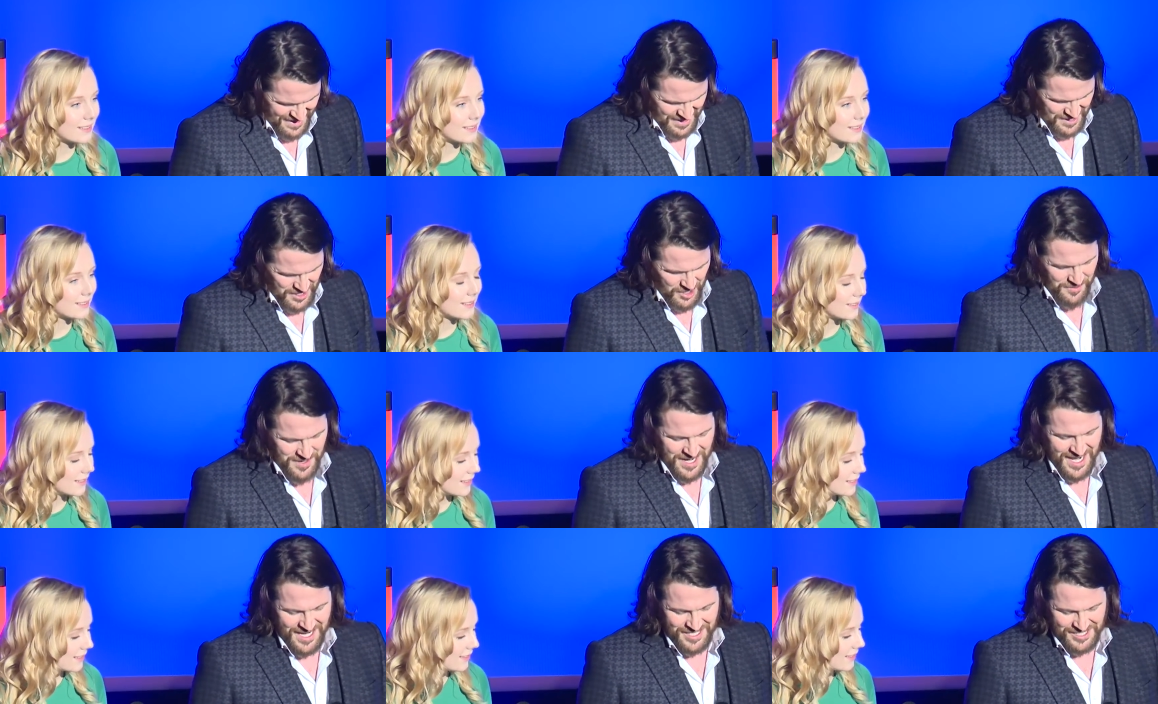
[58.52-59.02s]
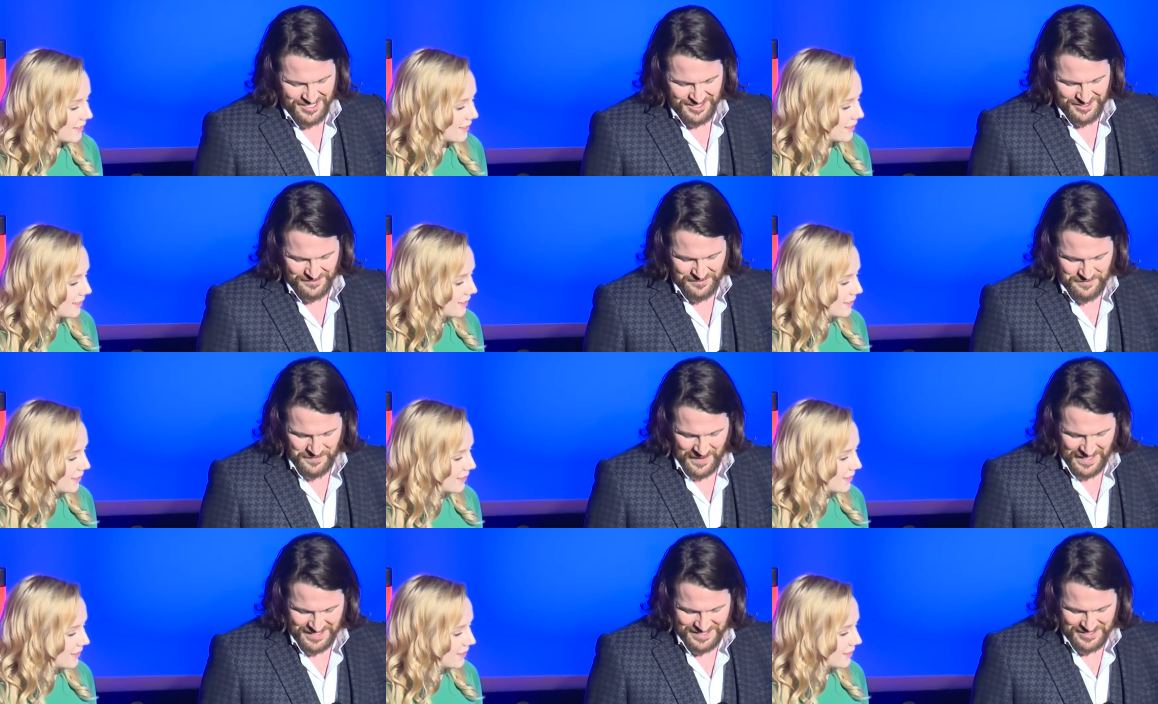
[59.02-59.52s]
Speaker 1: the nominations
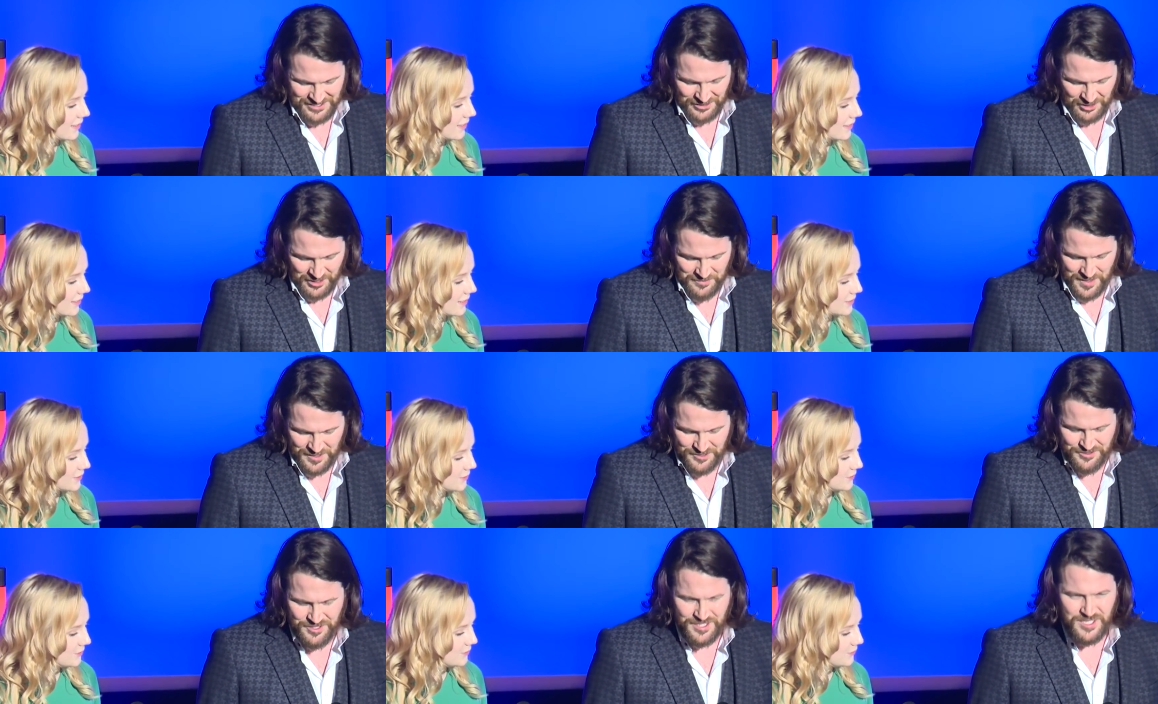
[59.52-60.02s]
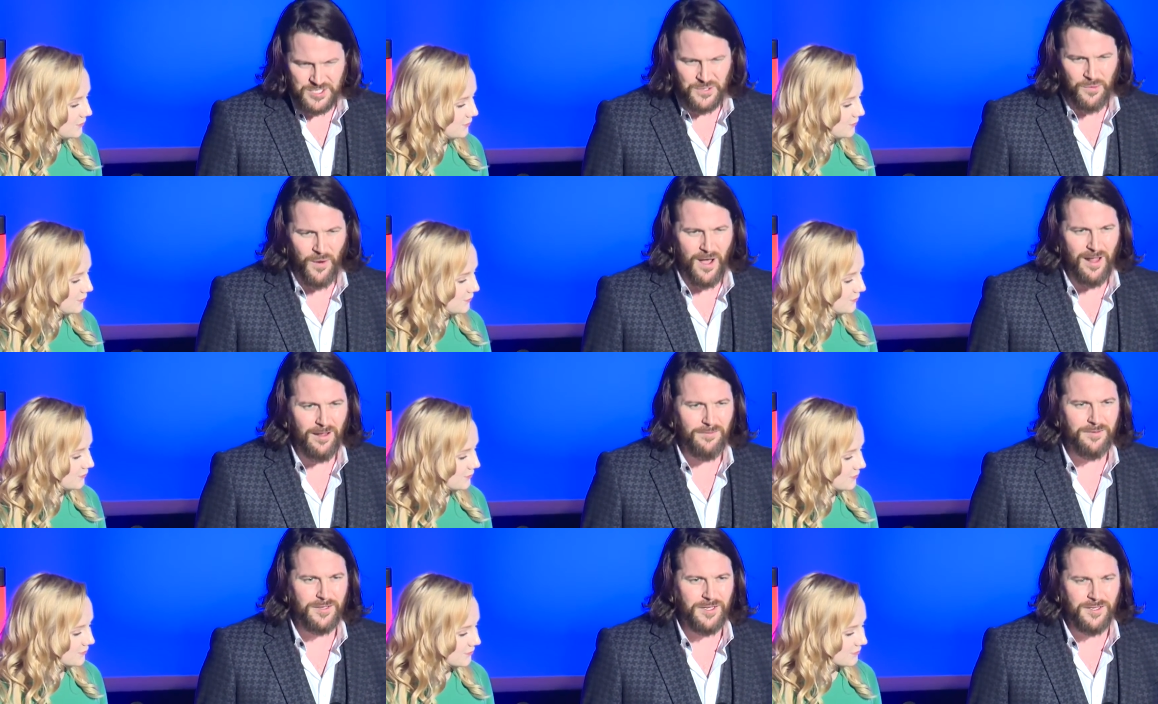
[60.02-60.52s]
for Best Documentary
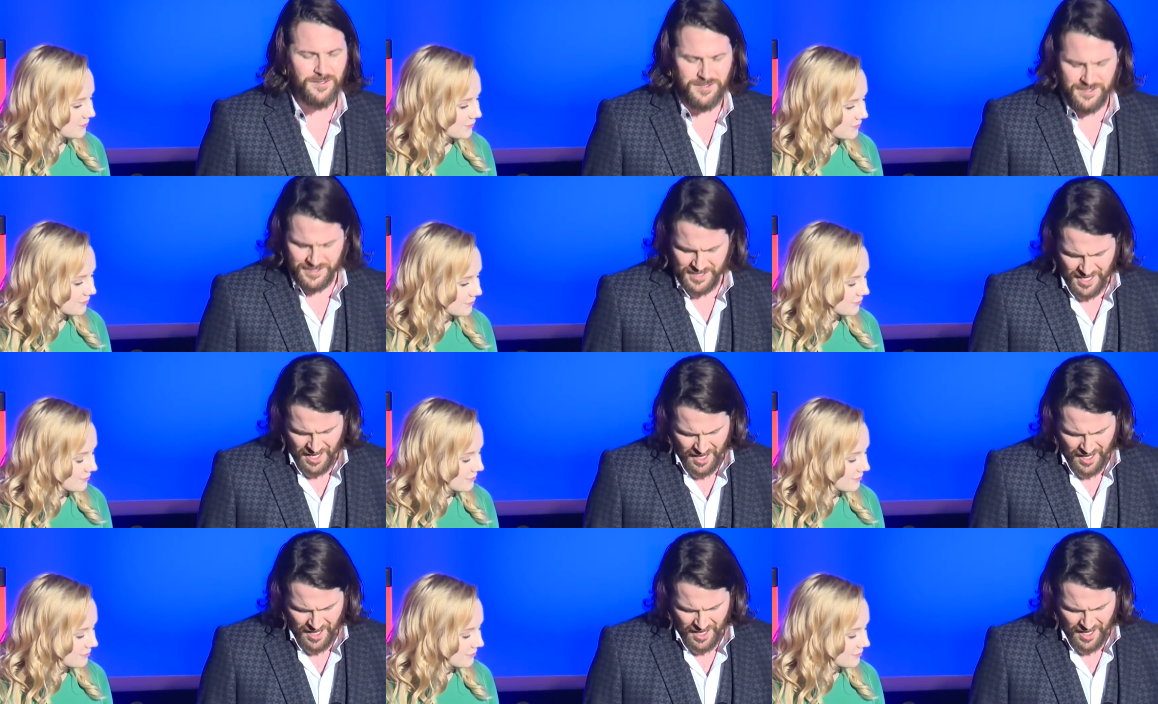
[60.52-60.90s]
12 and under